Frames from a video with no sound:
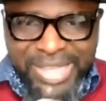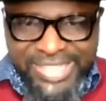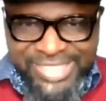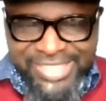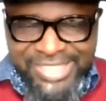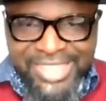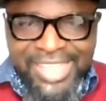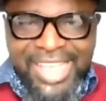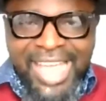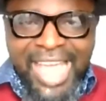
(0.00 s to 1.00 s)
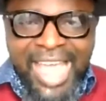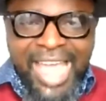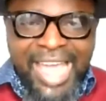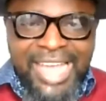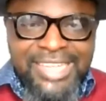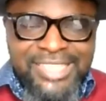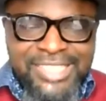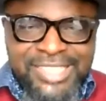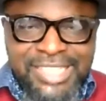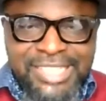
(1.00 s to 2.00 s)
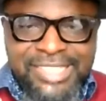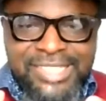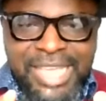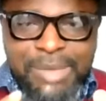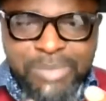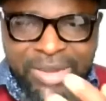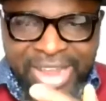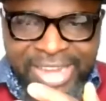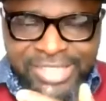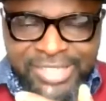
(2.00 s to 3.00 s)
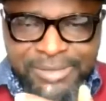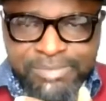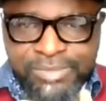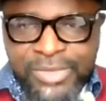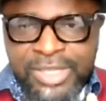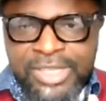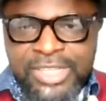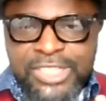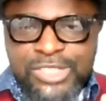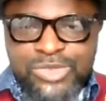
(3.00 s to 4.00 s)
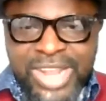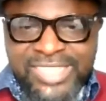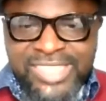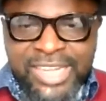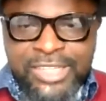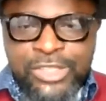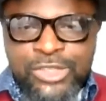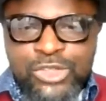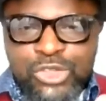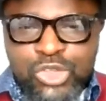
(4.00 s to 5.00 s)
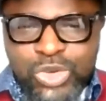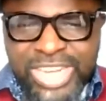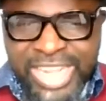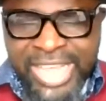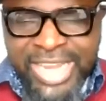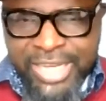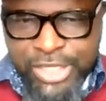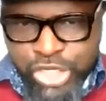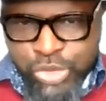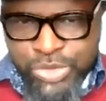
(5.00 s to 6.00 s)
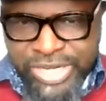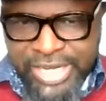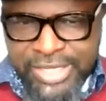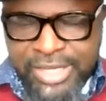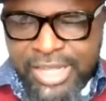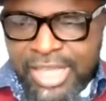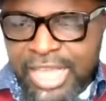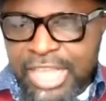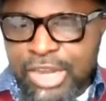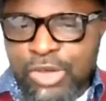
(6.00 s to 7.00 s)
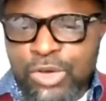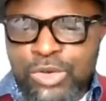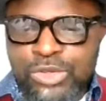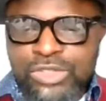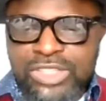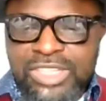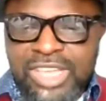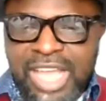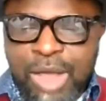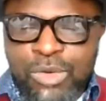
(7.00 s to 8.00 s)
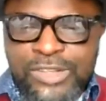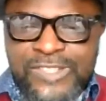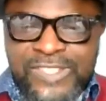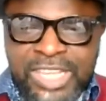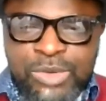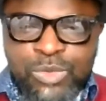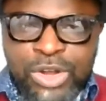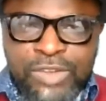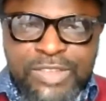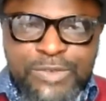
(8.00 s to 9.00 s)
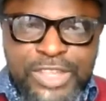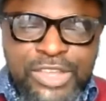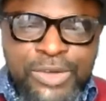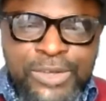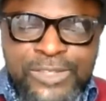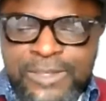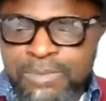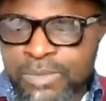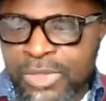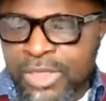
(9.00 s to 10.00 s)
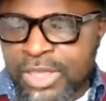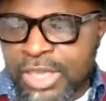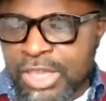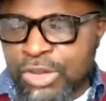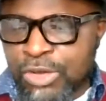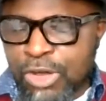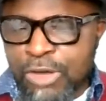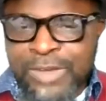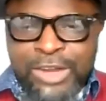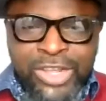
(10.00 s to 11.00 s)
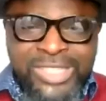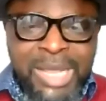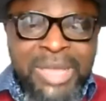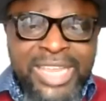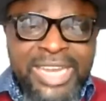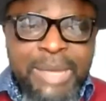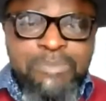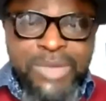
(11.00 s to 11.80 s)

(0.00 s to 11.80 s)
person. Uh, she's a parent. She's raising unique children. You know, I was seeing one of the videos, you know, of her daughter making a